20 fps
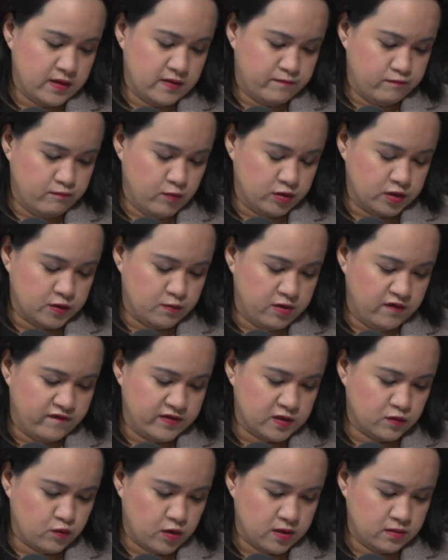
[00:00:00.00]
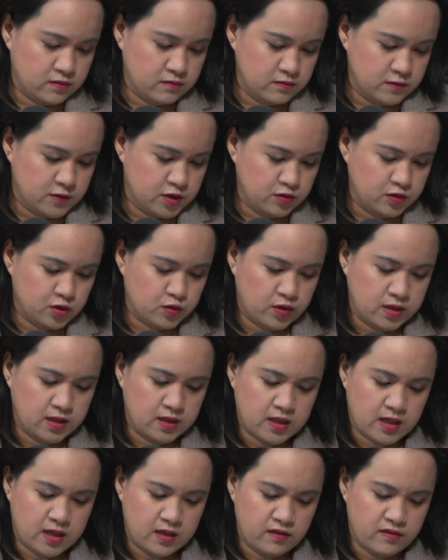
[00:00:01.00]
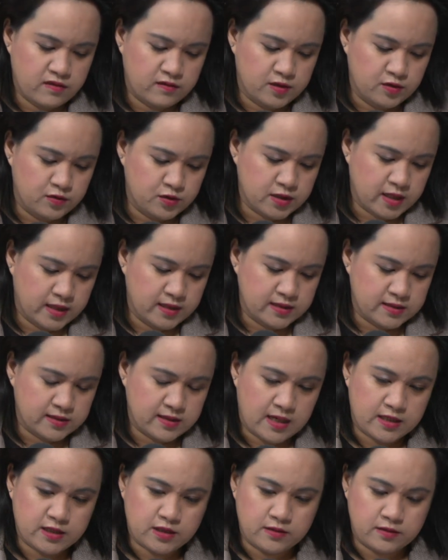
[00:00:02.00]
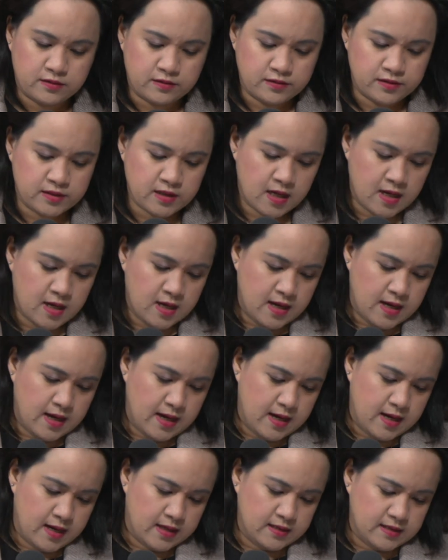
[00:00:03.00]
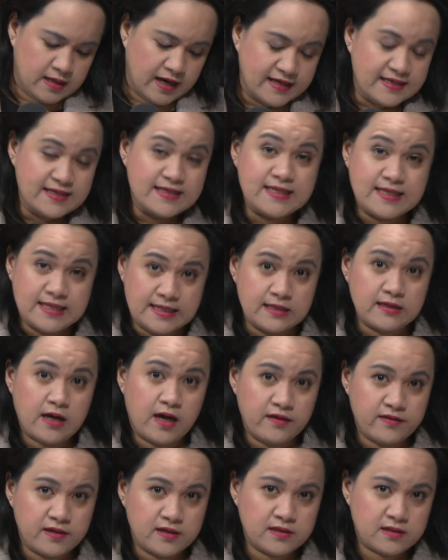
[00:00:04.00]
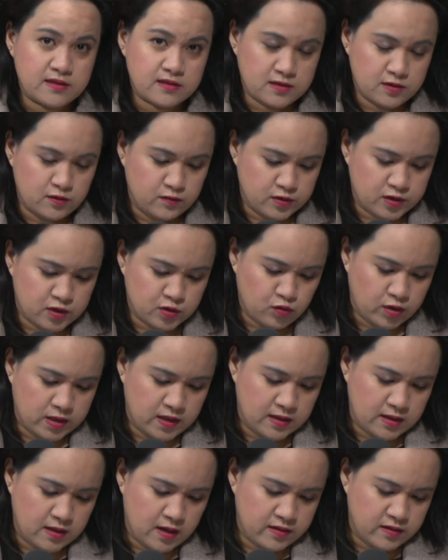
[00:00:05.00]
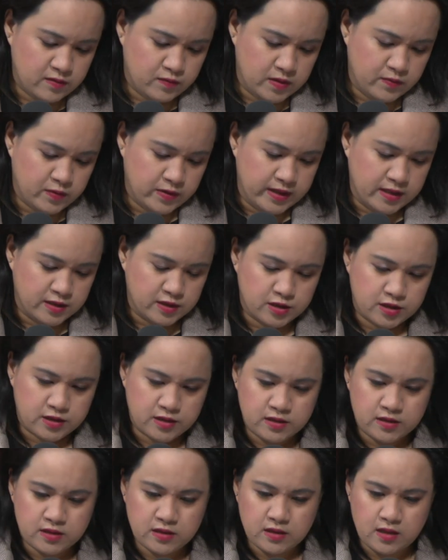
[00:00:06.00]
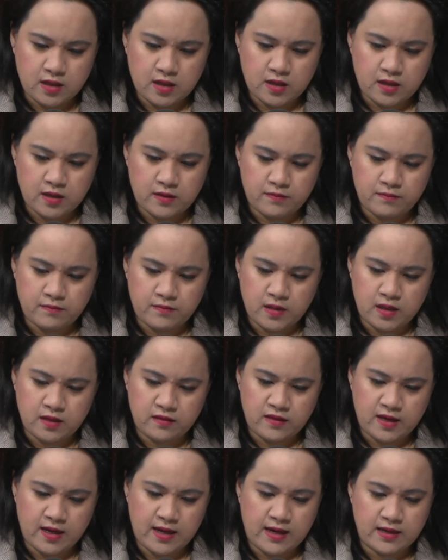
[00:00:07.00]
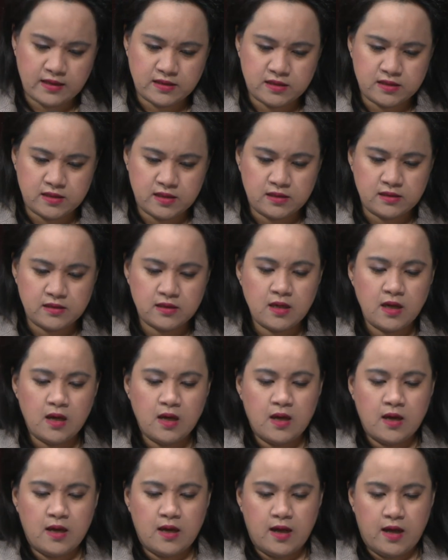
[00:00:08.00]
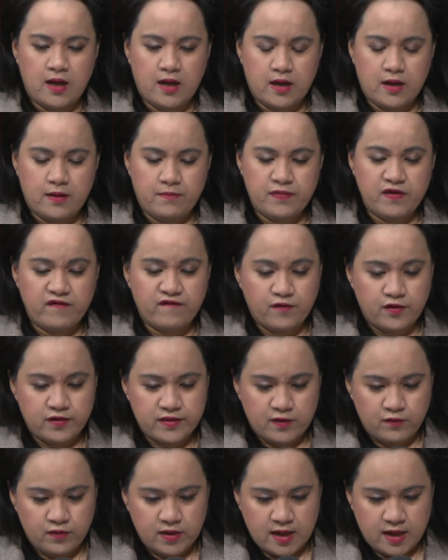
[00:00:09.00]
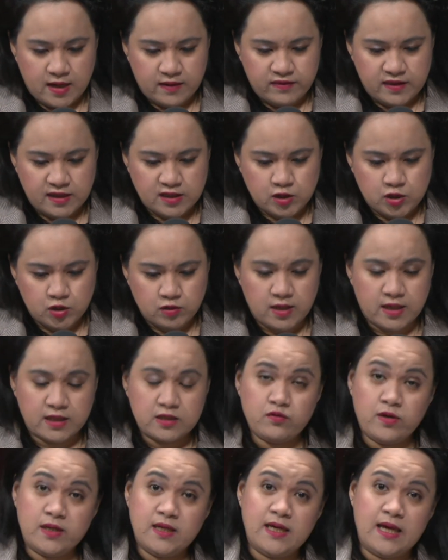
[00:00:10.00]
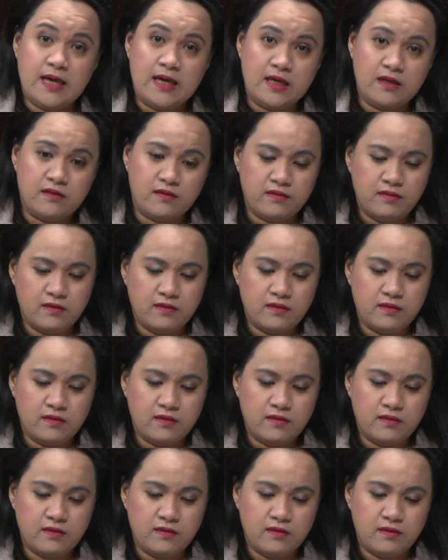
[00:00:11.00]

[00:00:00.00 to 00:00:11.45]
most previous one, June 29th, 2 Chinese nationals, 19 others, that's almost 20 other people injured in that accident. Before that, we had the July 28th